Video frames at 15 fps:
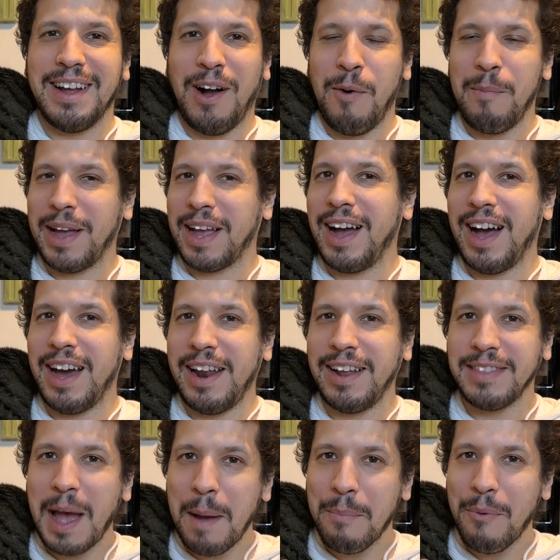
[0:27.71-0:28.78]
oh my God,
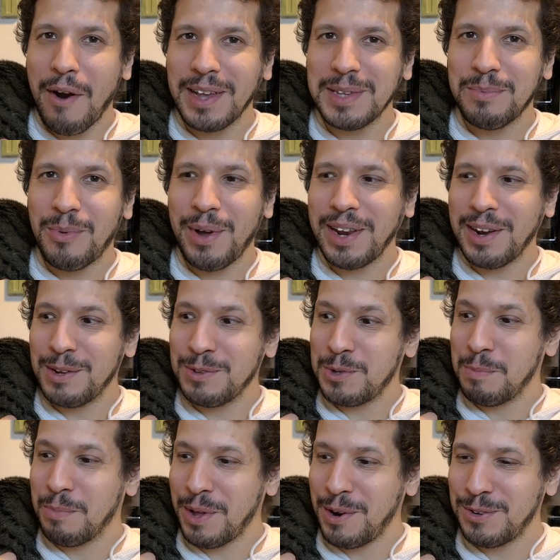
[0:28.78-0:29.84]
at that price point, a
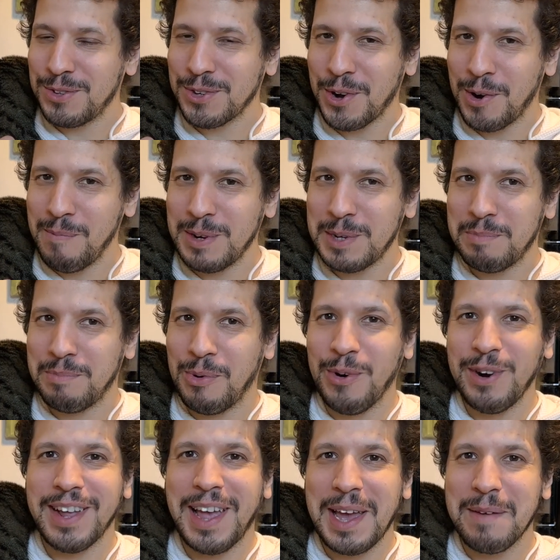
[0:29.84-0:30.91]
two-player skirmish
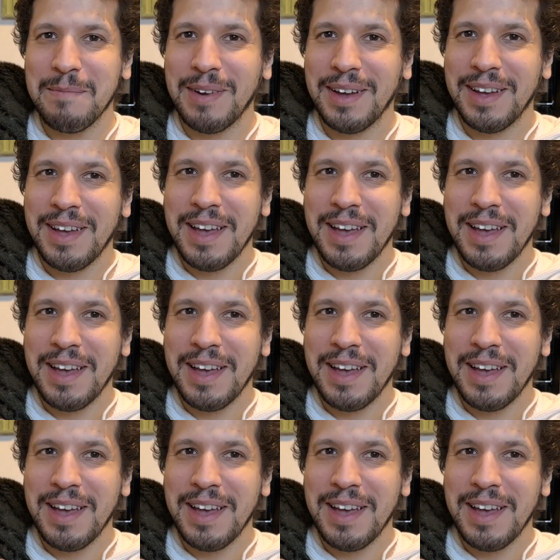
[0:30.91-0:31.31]
board game